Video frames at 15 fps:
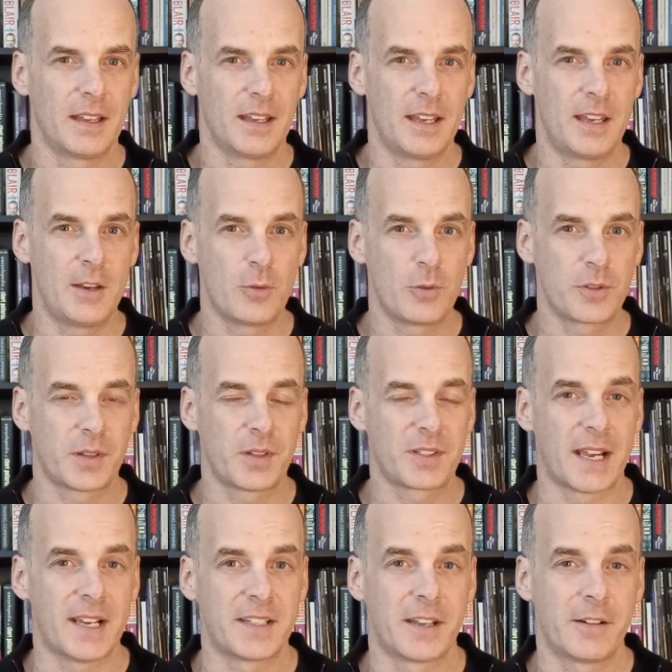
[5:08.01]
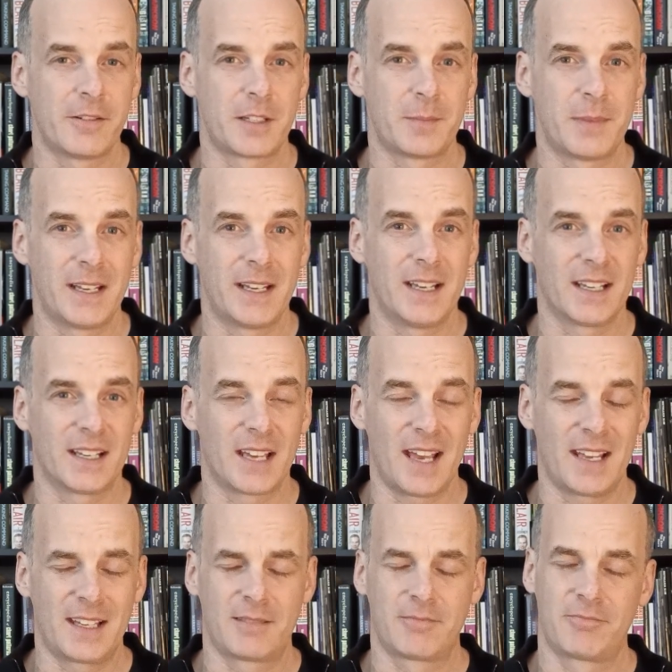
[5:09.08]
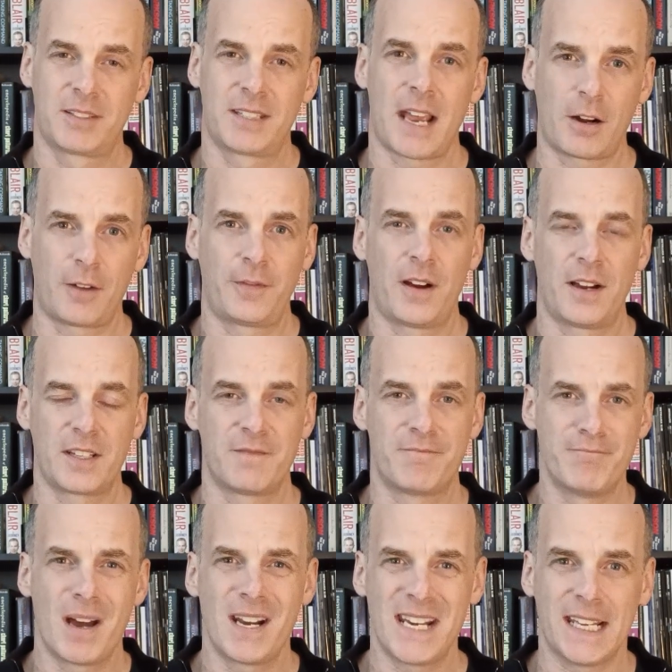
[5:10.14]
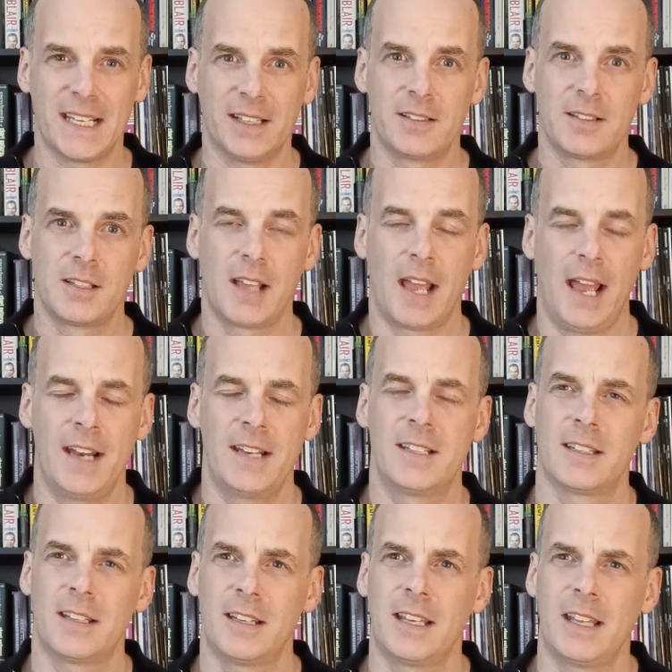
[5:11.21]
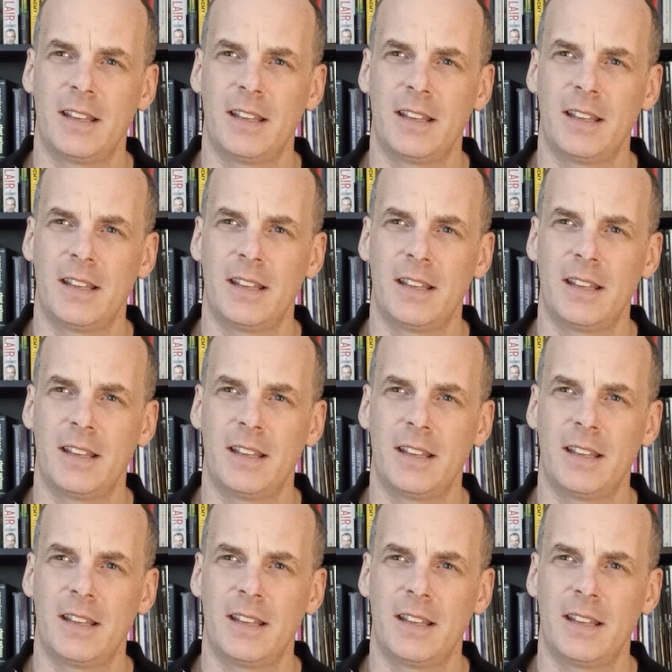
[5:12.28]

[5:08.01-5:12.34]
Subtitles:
He also states there is to be a sacrifice of money, and